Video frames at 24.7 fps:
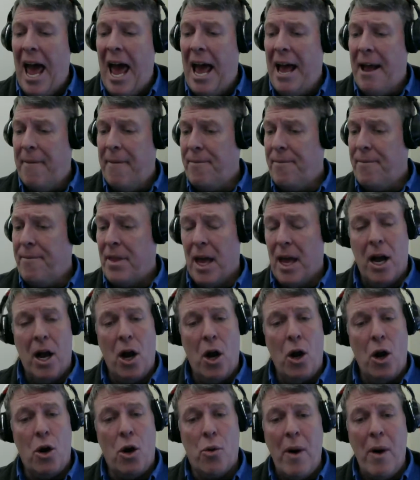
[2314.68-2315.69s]
hey,
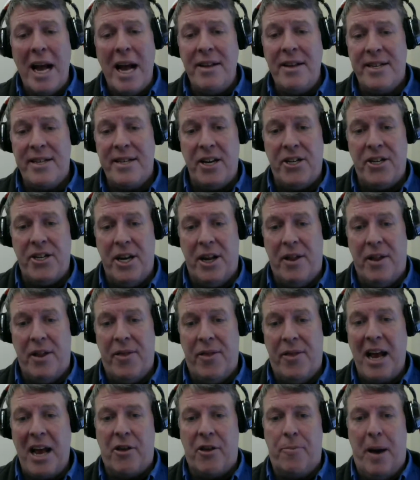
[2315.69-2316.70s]
great session.
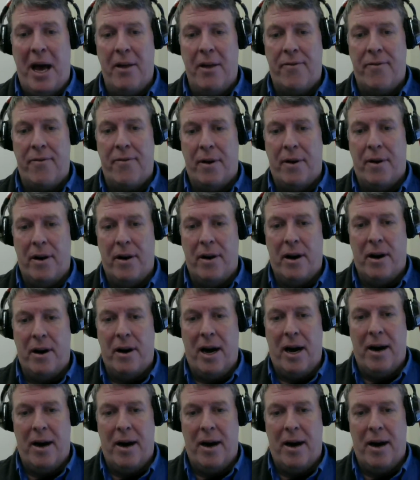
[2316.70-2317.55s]
Thanks, Beth, for